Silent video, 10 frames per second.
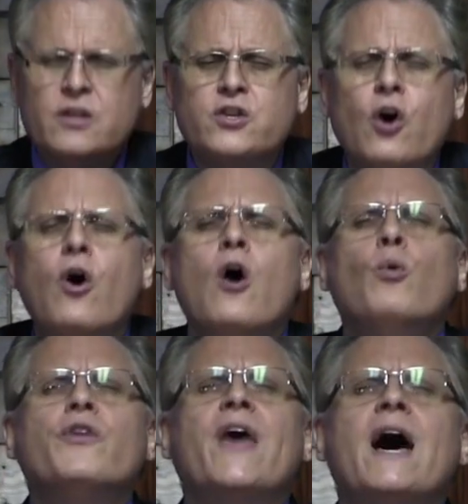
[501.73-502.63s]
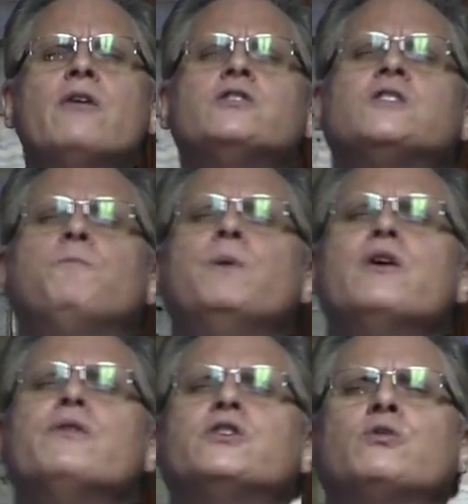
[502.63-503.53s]
So without
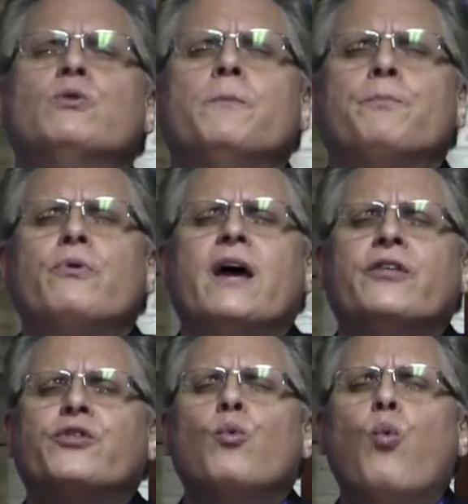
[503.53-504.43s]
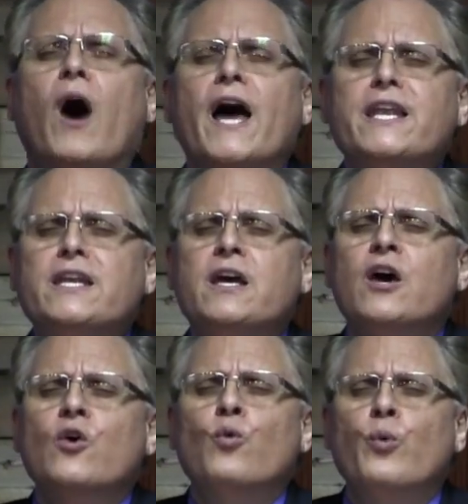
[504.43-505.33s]
spiritual breath, one
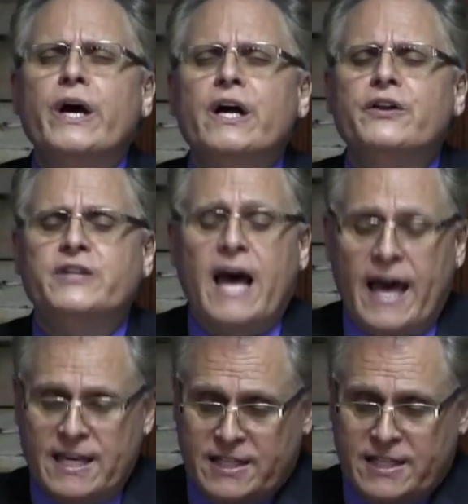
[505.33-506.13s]
will die.